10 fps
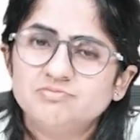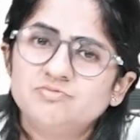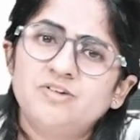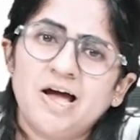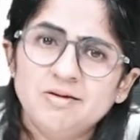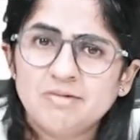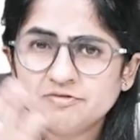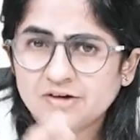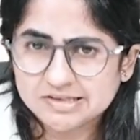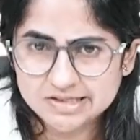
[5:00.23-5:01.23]
why my
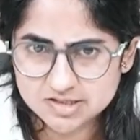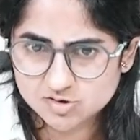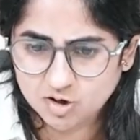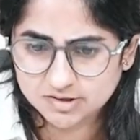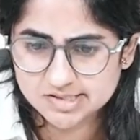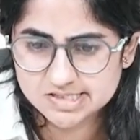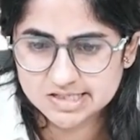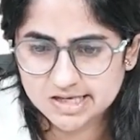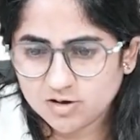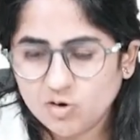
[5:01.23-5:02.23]
father has gotten
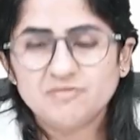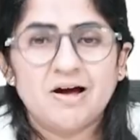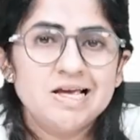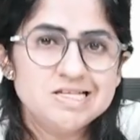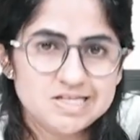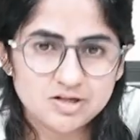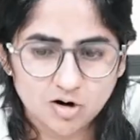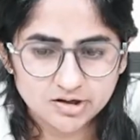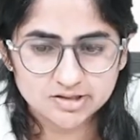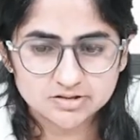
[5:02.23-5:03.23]
sick, or why is he
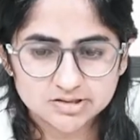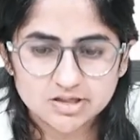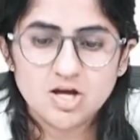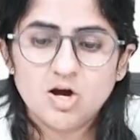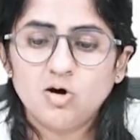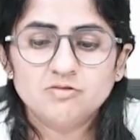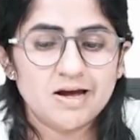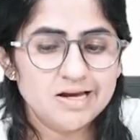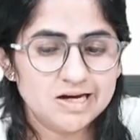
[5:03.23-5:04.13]
not here, or why